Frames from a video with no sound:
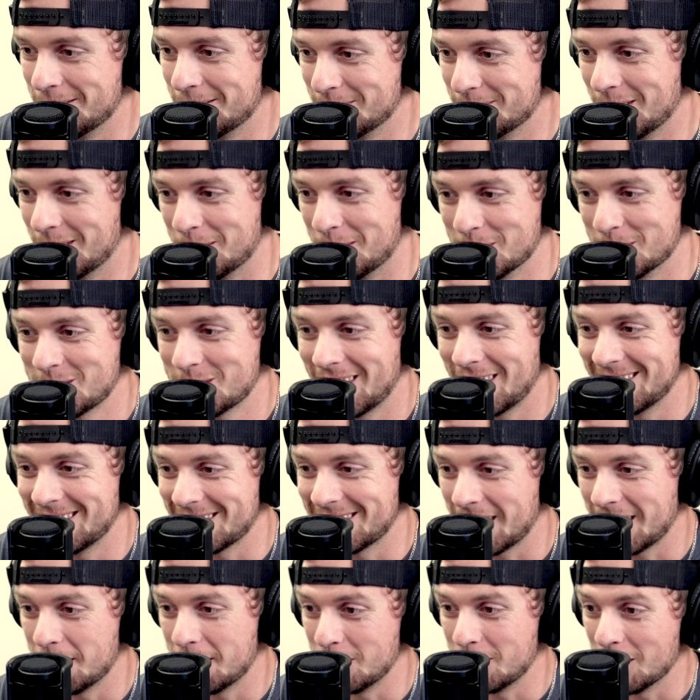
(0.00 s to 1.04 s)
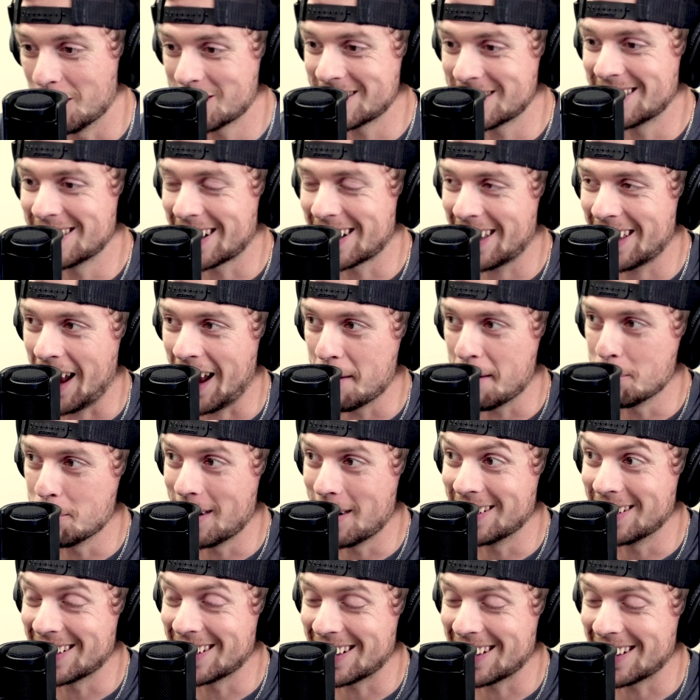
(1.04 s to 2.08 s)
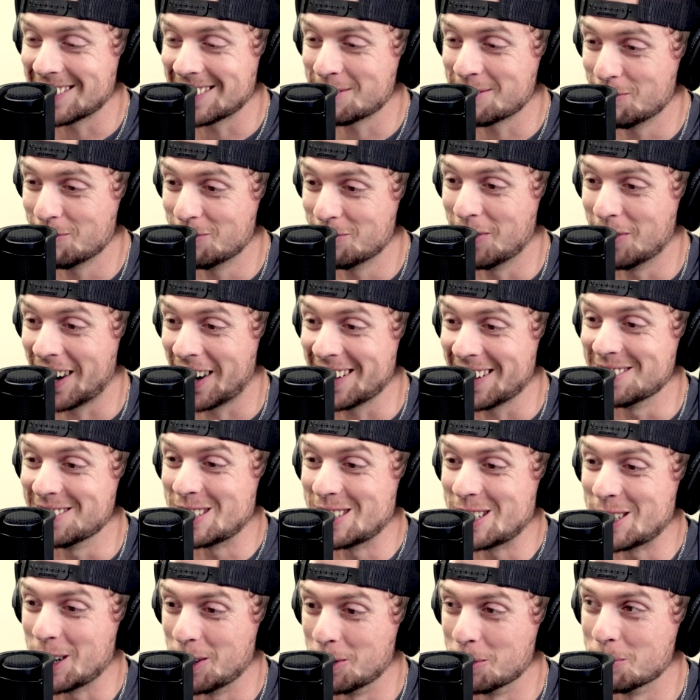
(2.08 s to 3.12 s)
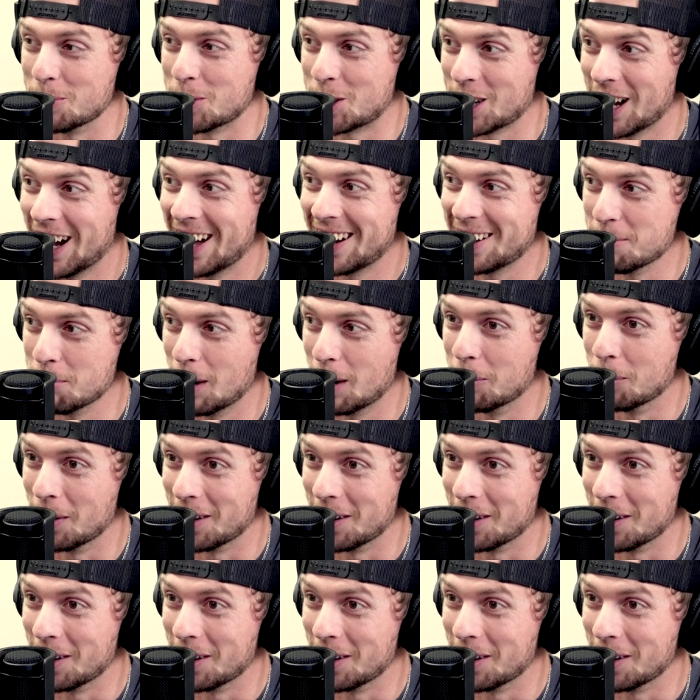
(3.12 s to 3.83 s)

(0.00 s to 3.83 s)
I'm trying to look. Have y'all seen the cameraman that gets fucking dome shotted by